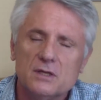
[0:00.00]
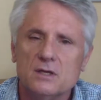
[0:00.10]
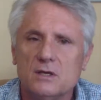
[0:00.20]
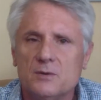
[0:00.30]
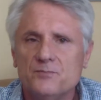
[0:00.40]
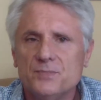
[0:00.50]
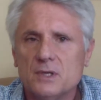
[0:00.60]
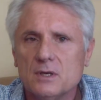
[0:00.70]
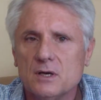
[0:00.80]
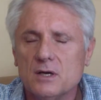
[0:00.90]
the
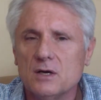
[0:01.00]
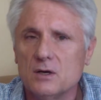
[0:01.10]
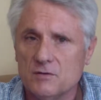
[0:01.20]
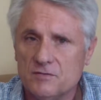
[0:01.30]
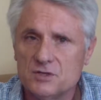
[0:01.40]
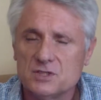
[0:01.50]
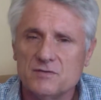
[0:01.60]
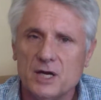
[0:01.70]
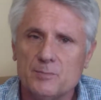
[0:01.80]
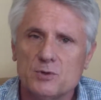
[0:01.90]
1st
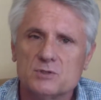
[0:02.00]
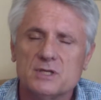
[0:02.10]
of April.